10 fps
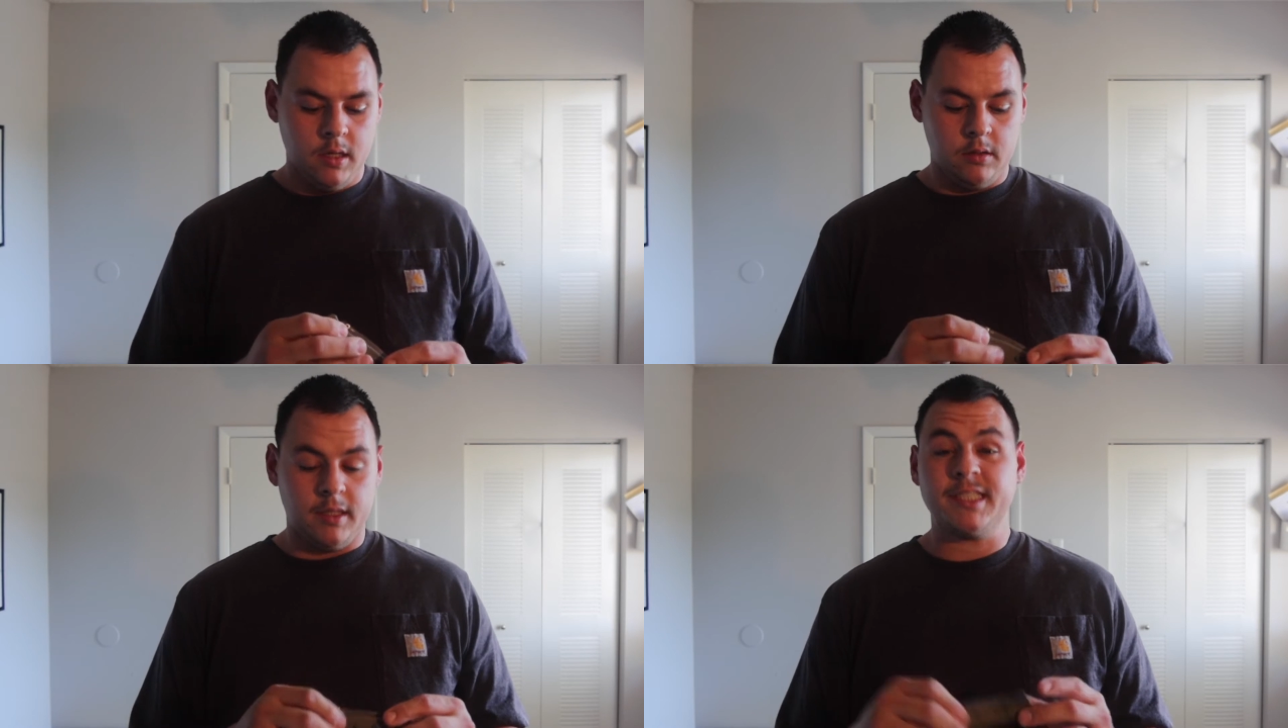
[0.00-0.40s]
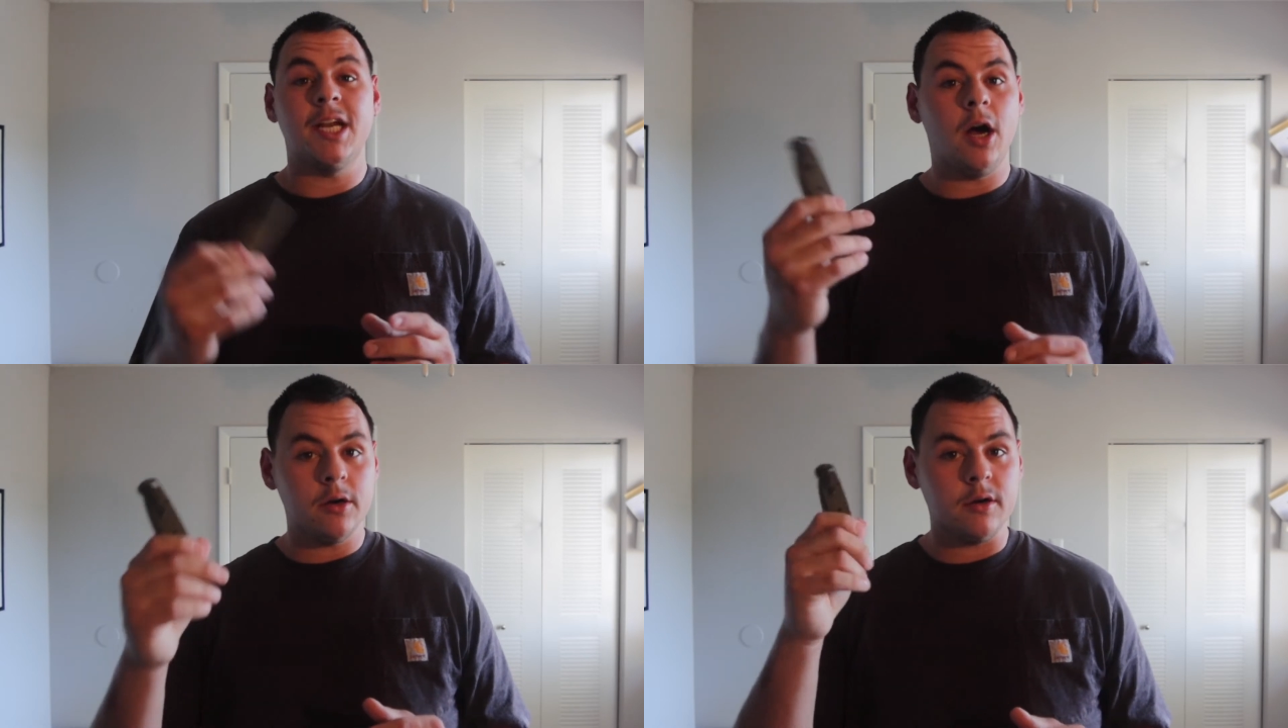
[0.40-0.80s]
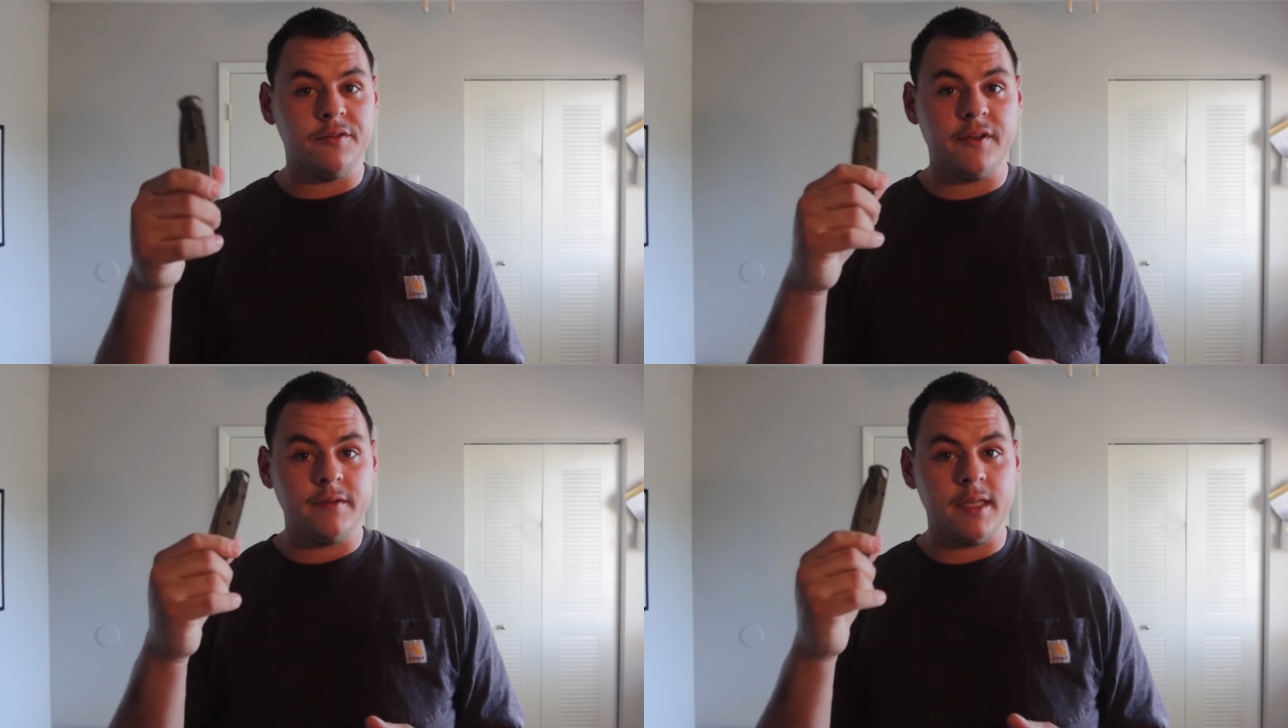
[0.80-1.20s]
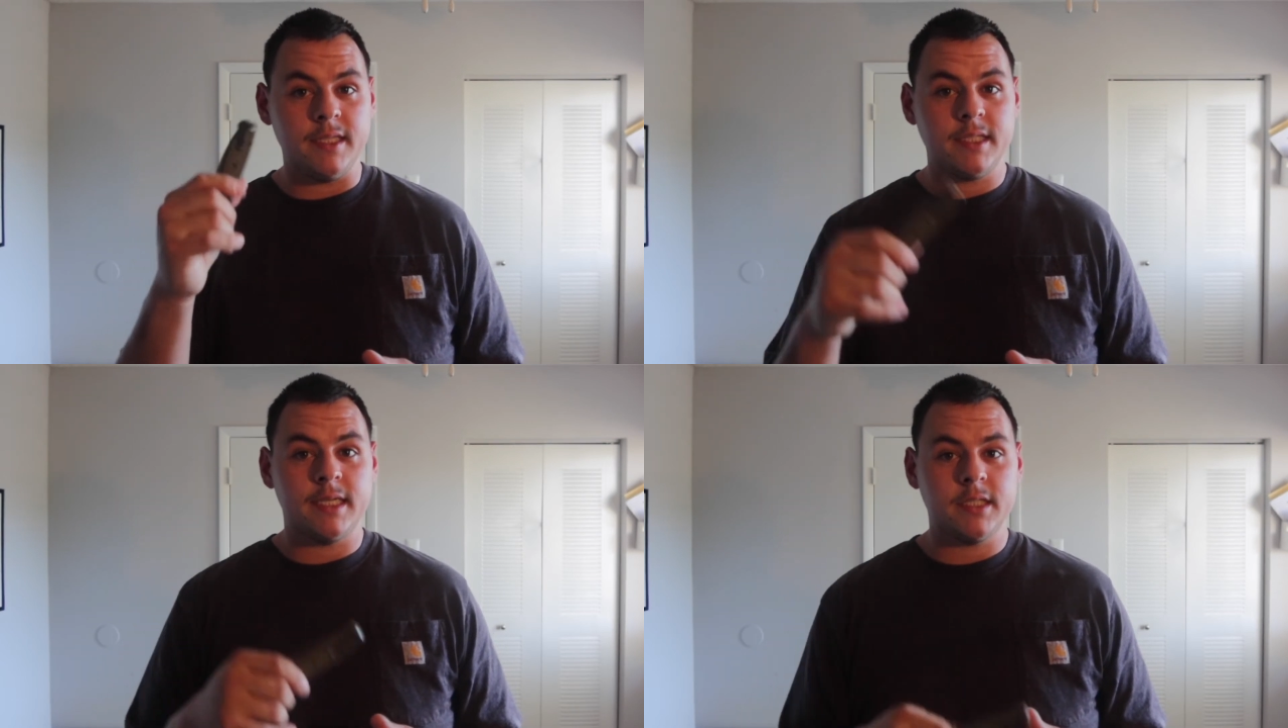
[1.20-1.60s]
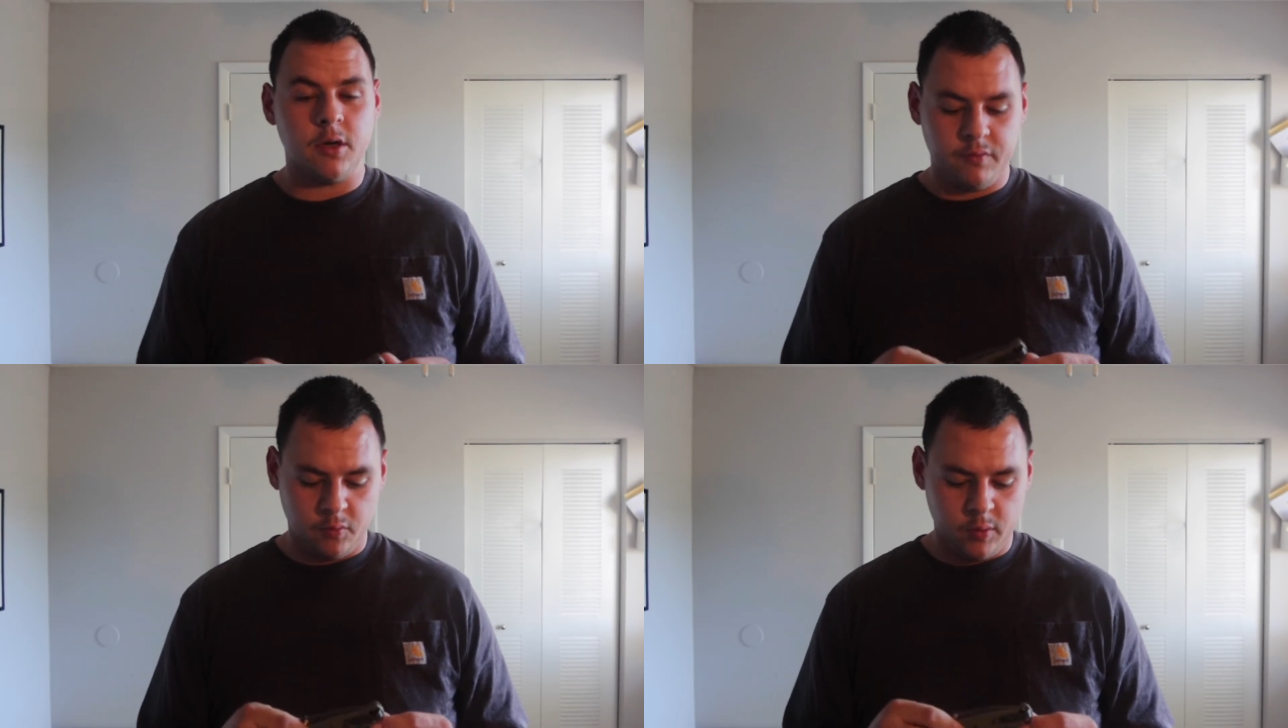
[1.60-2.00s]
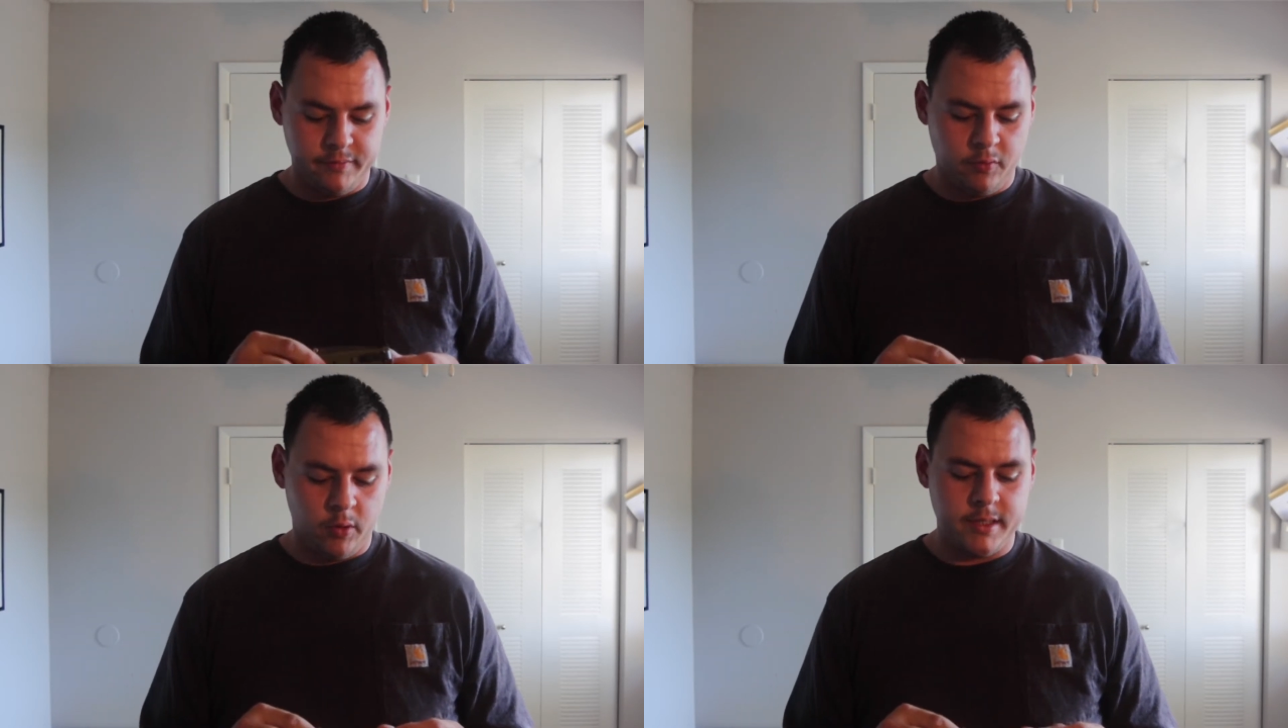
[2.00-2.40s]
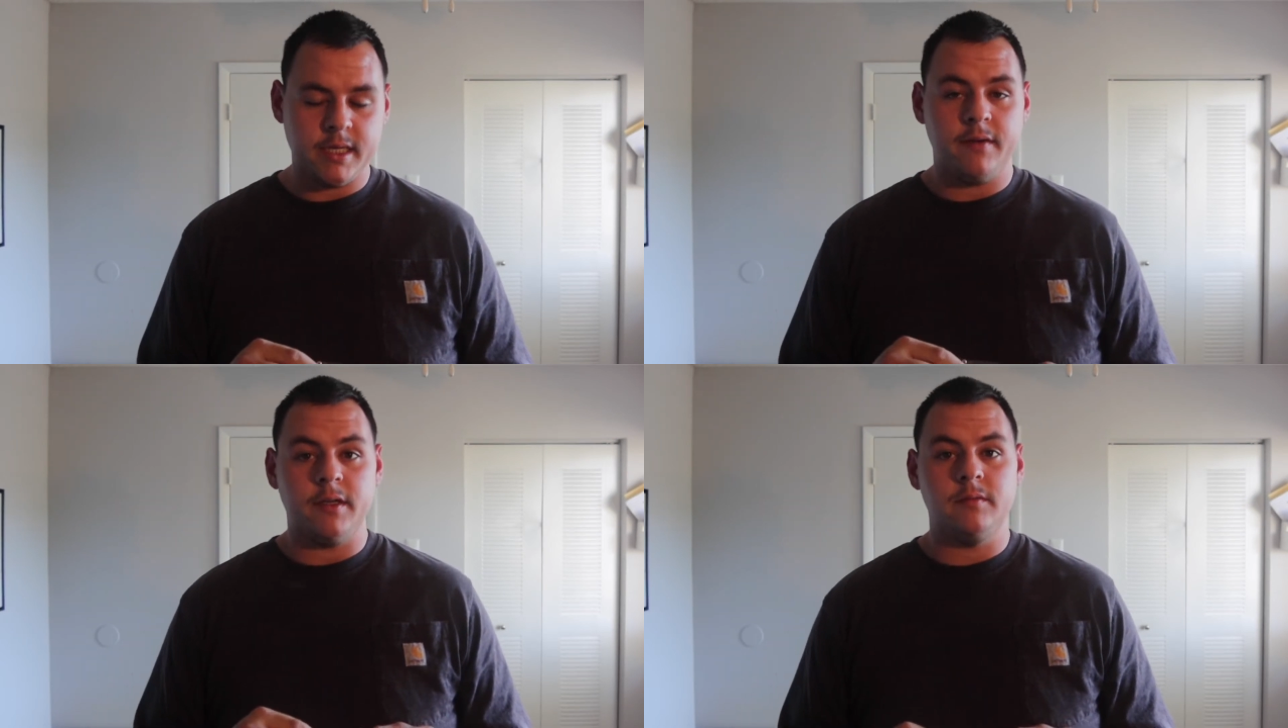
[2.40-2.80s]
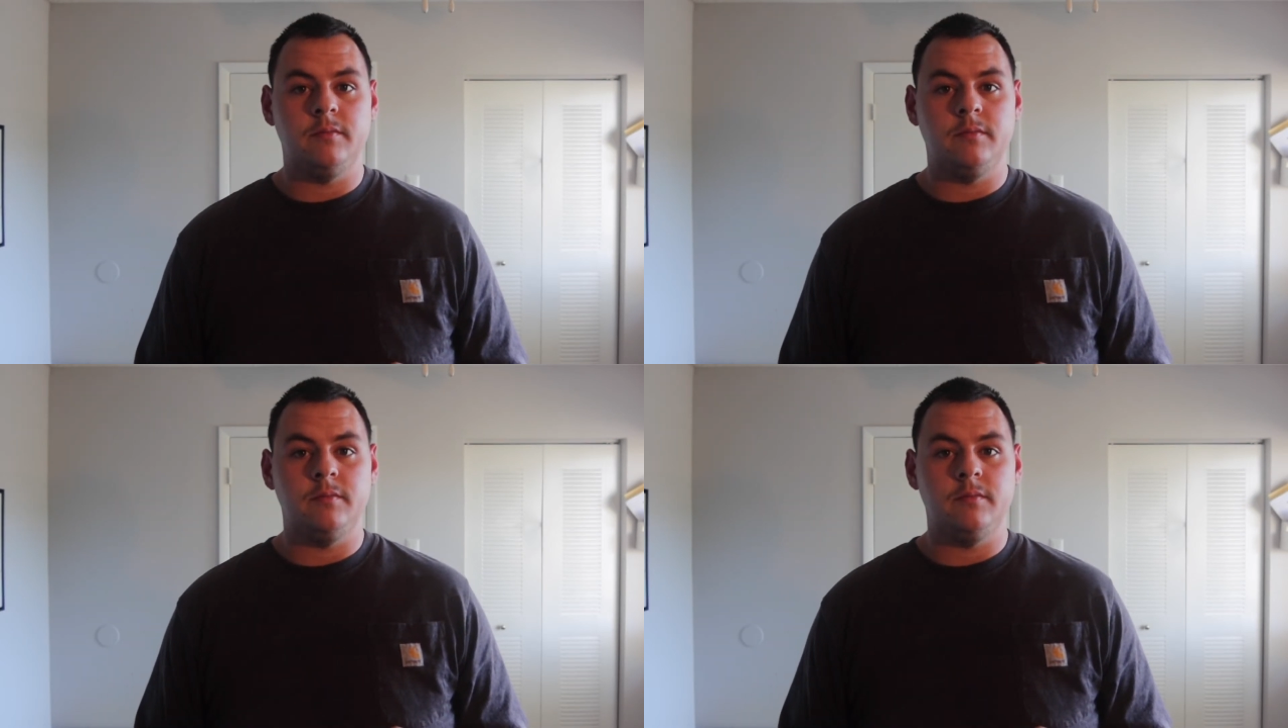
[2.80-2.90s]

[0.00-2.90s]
Less than 150, these things go for 147.